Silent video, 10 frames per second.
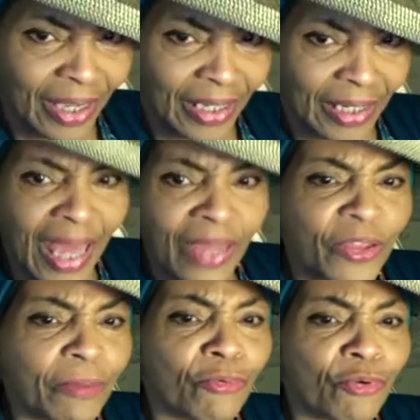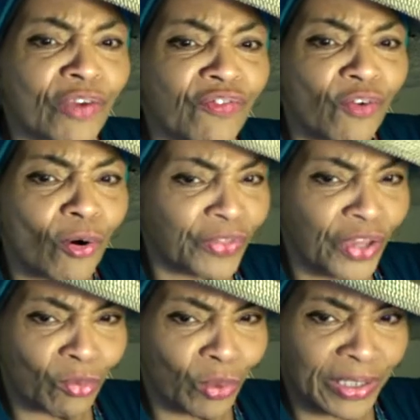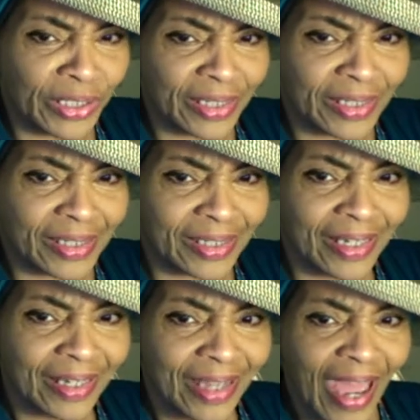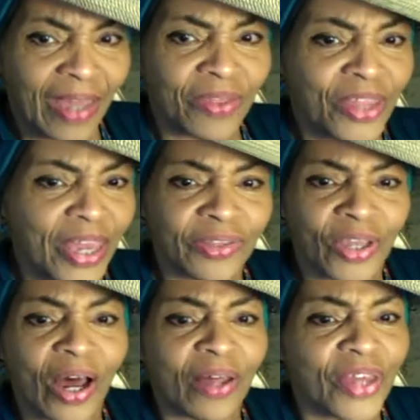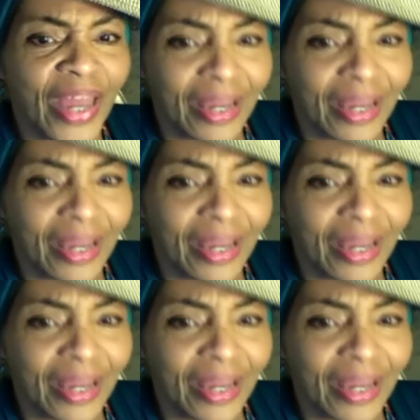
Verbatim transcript: Let them bring forth their witnesses, and that, uh, that,